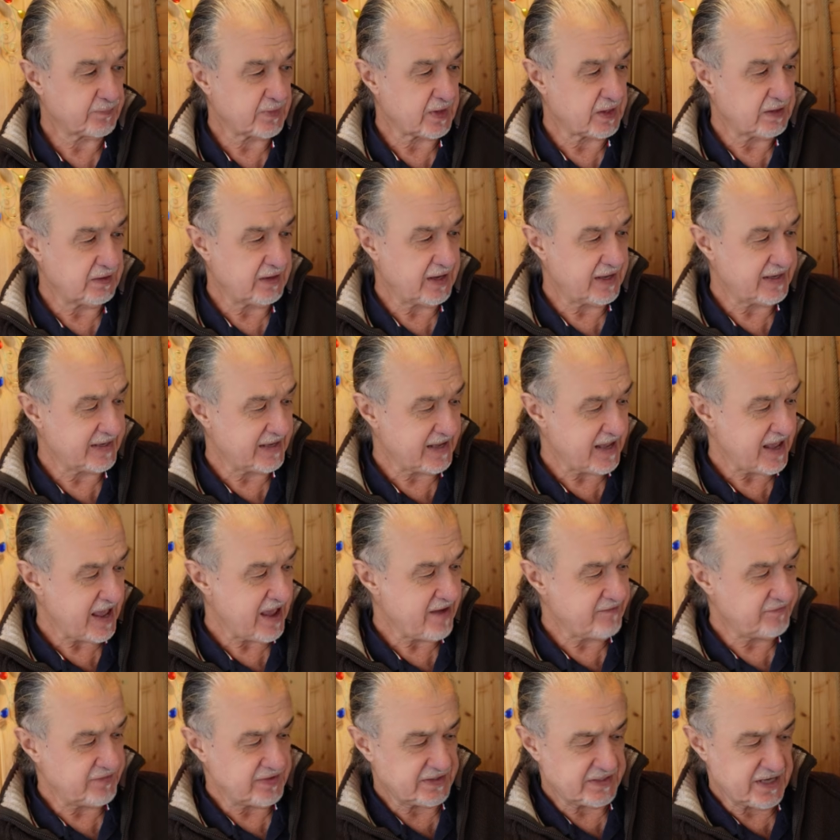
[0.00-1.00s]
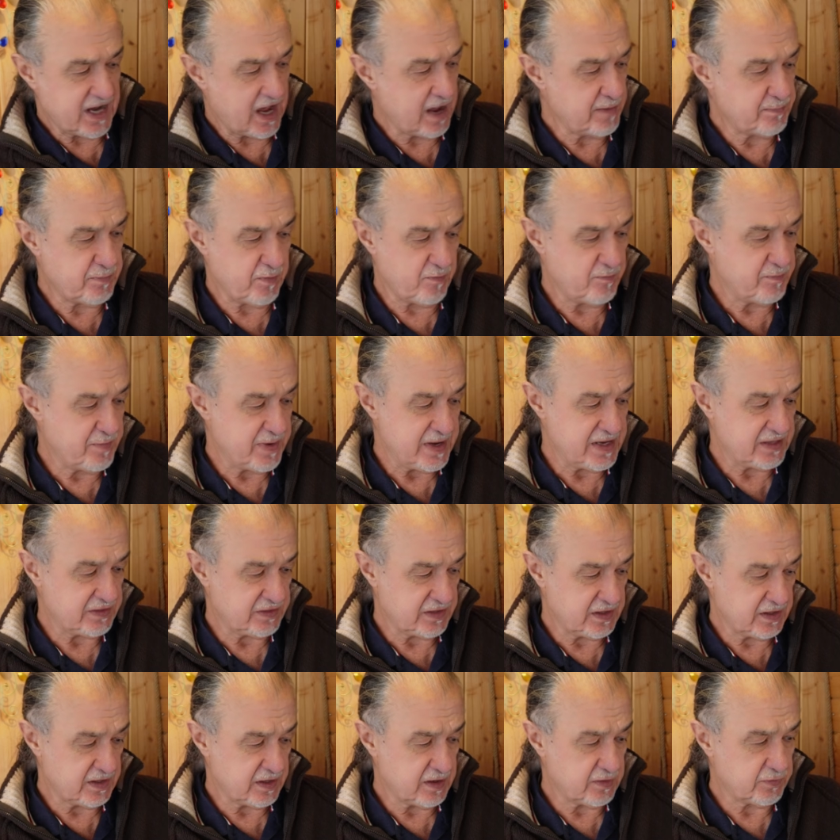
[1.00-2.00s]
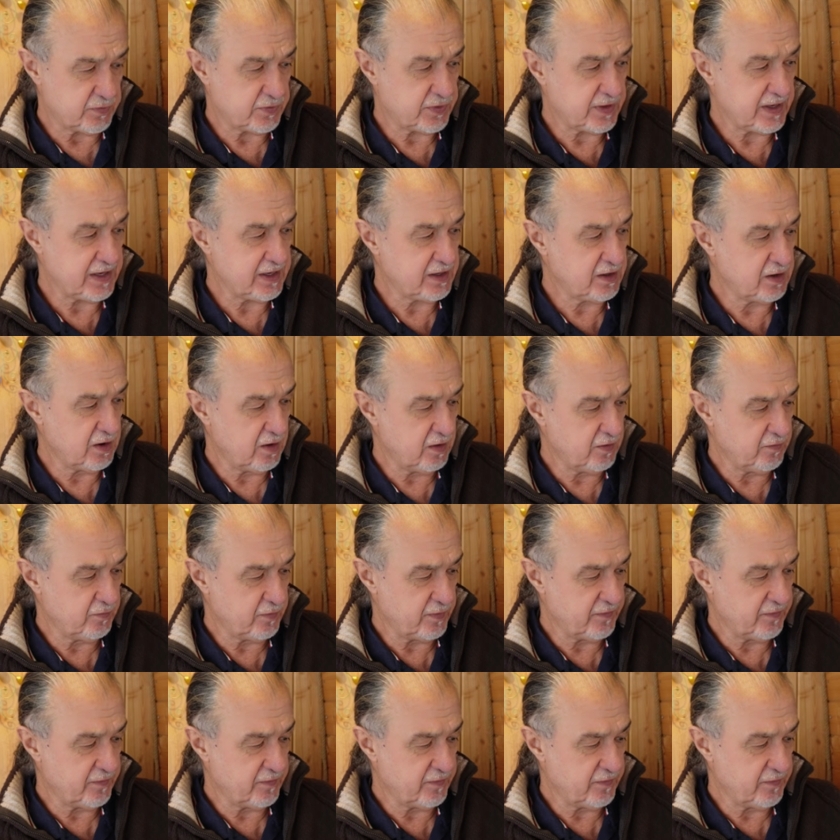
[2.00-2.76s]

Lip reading: like every type of meat that you could think of.